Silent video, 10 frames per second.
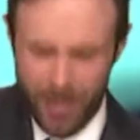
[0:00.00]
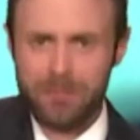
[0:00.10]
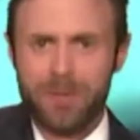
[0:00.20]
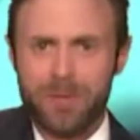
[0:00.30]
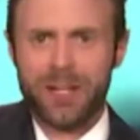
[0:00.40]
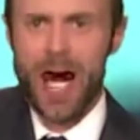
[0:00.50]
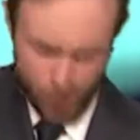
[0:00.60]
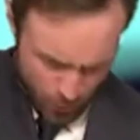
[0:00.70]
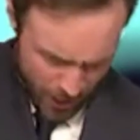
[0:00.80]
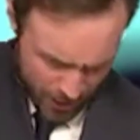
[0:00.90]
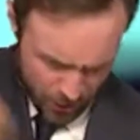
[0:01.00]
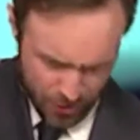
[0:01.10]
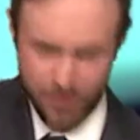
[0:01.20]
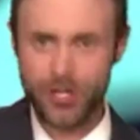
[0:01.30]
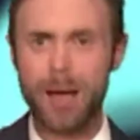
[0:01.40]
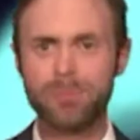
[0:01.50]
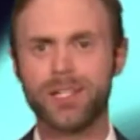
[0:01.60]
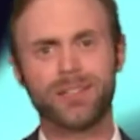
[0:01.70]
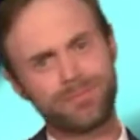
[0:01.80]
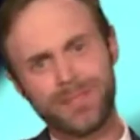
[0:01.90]
It's right in my satchel, right under the
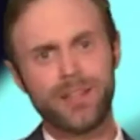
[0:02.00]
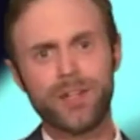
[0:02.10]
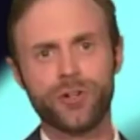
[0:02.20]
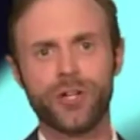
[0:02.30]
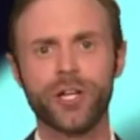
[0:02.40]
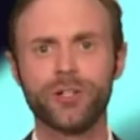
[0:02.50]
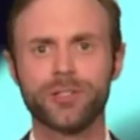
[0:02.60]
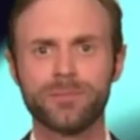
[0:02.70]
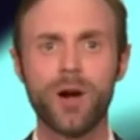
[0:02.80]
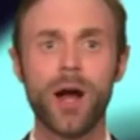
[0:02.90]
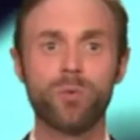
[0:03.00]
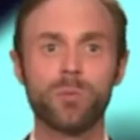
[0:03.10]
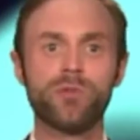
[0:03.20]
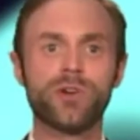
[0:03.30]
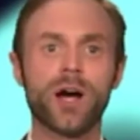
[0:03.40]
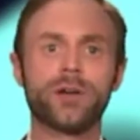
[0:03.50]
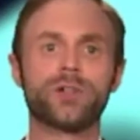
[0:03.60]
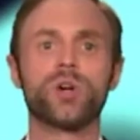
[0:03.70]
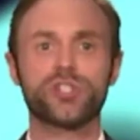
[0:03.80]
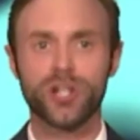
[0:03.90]
chapstick, and then you're killed. All right, we're moving
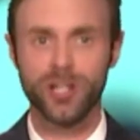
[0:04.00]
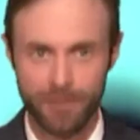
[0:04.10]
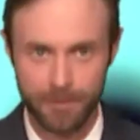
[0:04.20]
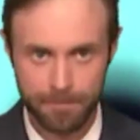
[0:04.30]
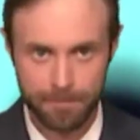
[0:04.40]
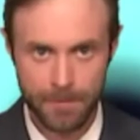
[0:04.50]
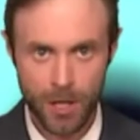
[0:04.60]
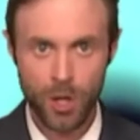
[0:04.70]
on to question 11.